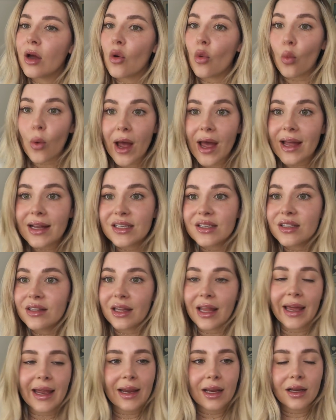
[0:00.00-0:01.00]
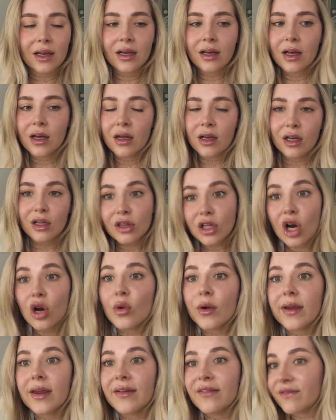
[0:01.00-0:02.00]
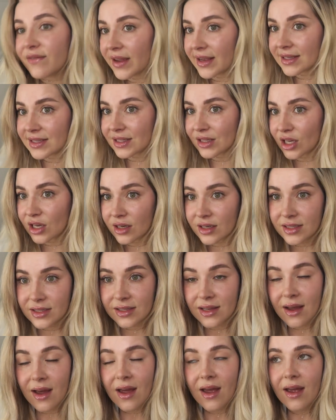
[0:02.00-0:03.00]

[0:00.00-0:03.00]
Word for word: wet, like glowy face looks.